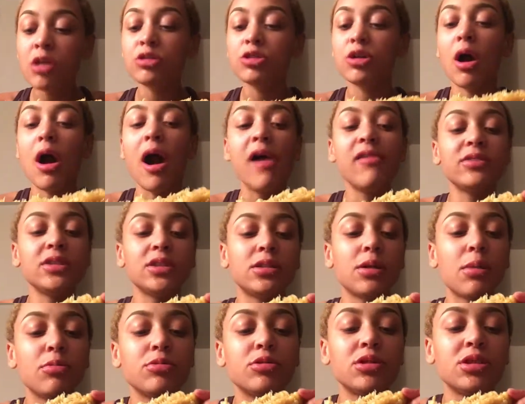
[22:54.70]
So I have to
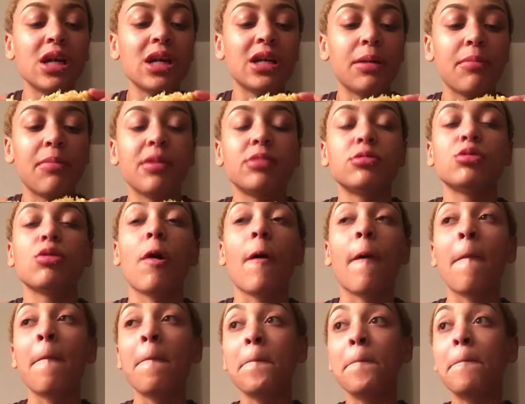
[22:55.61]
double check and make
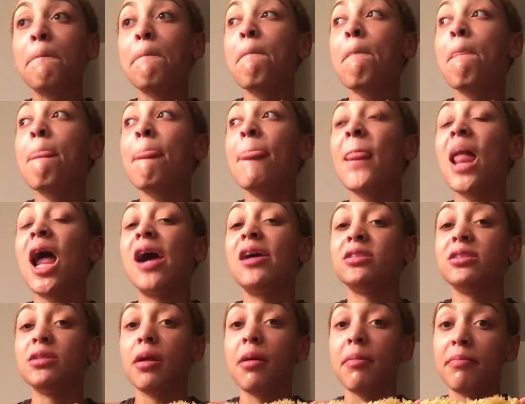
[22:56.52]
sure
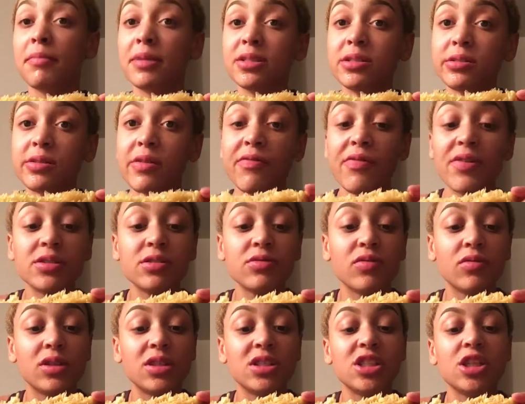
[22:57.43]
I didn't miss the
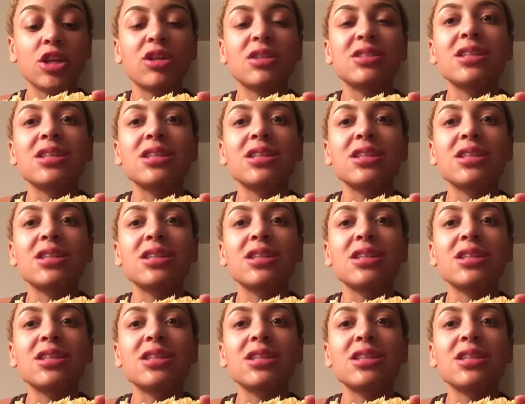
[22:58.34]
festival this year,